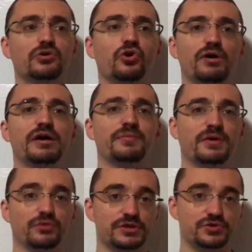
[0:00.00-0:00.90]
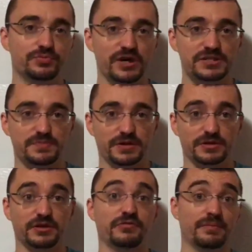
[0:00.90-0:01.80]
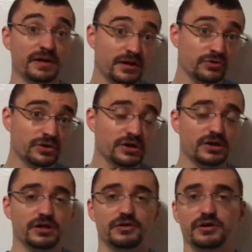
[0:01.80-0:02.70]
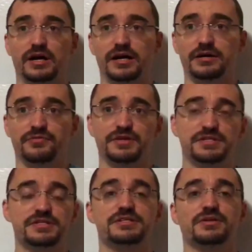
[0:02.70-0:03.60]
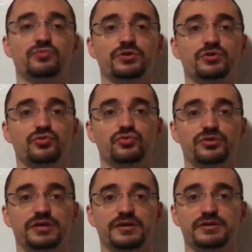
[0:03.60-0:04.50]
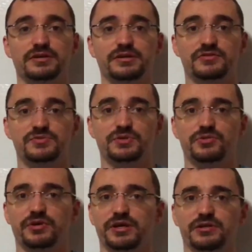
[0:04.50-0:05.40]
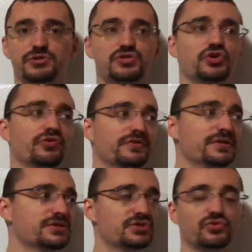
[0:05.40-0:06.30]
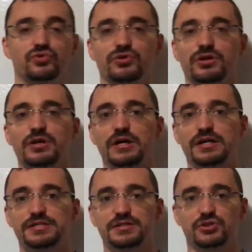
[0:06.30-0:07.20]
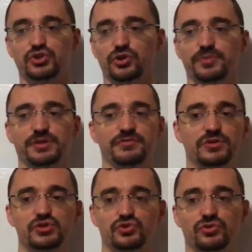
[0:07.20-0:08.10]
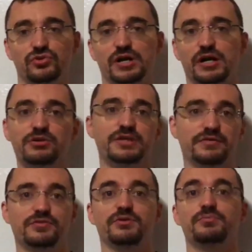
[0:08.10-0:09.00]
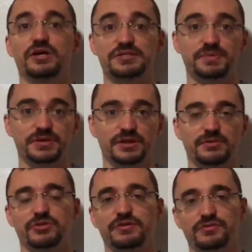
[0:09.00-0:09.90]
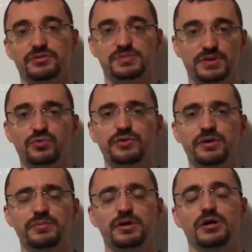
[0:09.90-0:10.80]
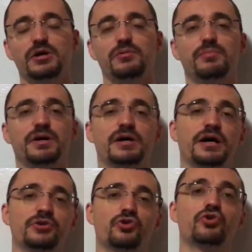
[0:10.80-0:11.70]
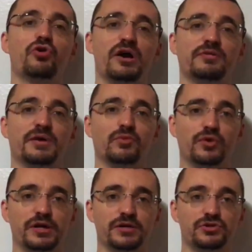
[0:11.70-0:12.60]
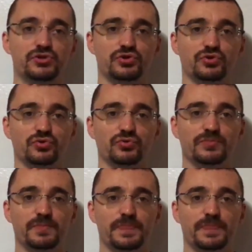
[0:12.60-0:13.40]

go out of my way to prospect. If I'm out, if, I see someone who get, gives me great service or I see a sharp individual, I'll definitely prospect them, I'll definitely speak with them, but I don't go out of my way to